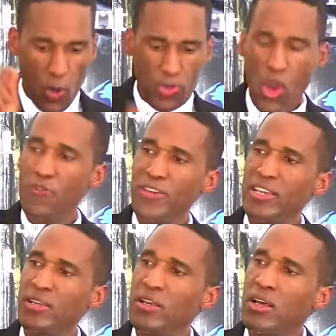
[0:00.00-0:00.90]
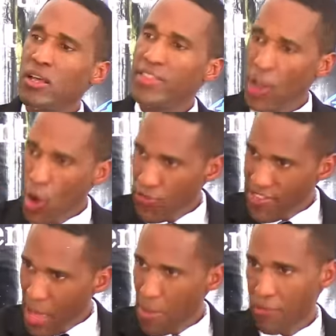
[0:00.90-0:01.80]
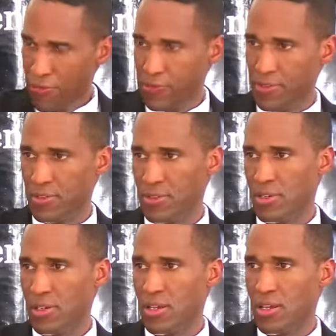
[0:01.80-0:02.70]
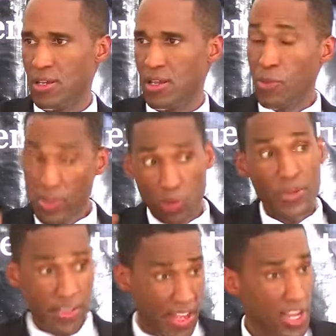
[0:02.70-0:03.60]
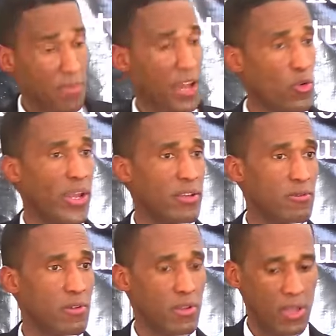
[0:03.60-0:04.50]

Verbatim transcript: observing the earth Sabbath, which will be Sunday, by the way.